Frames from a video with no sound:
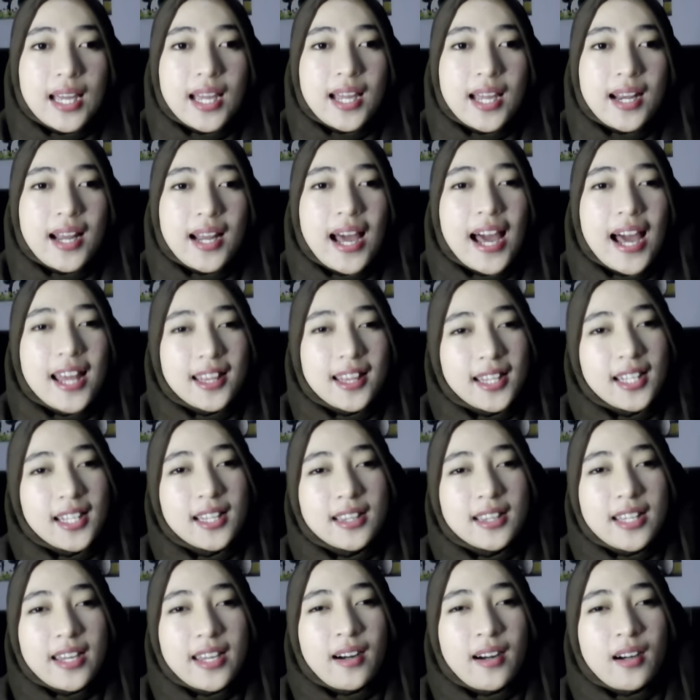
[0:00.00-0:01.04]
And I
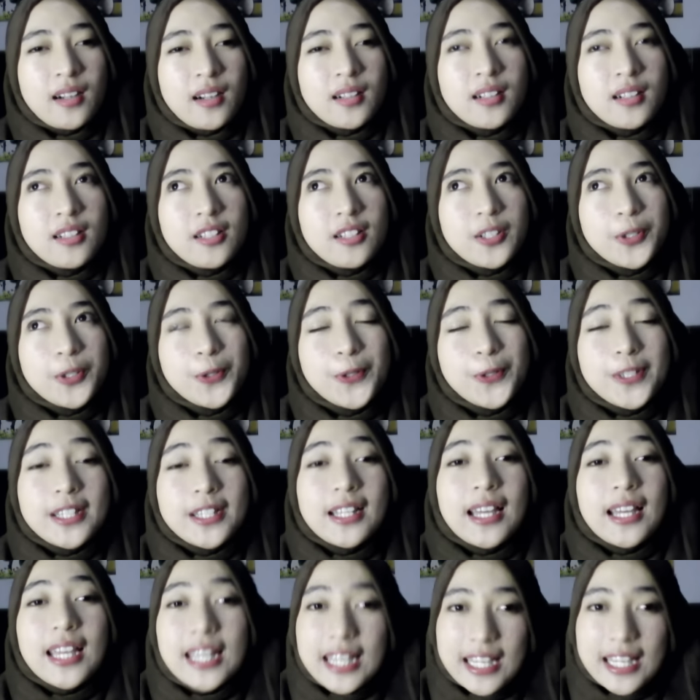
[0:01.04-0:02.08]
think they are good
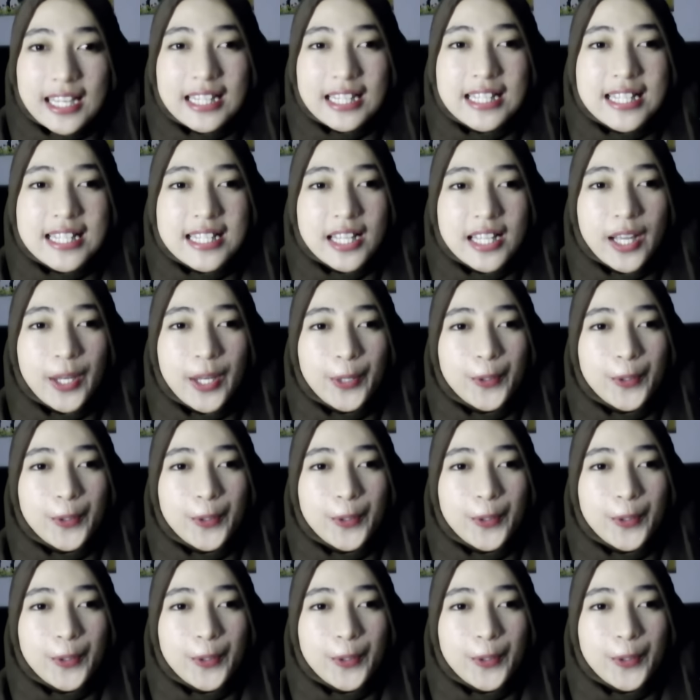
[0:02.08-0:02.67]
kids